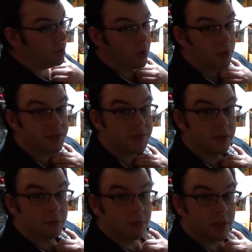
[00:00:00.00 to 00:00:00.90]
notice
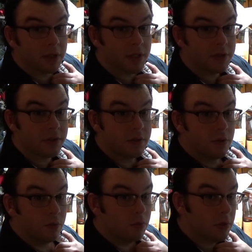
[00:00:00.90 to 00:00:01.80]
them unless
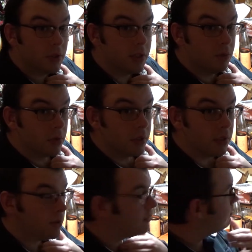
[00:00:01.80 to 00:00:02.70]
you really, really
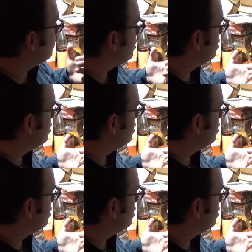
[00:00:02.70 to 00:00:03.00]
look for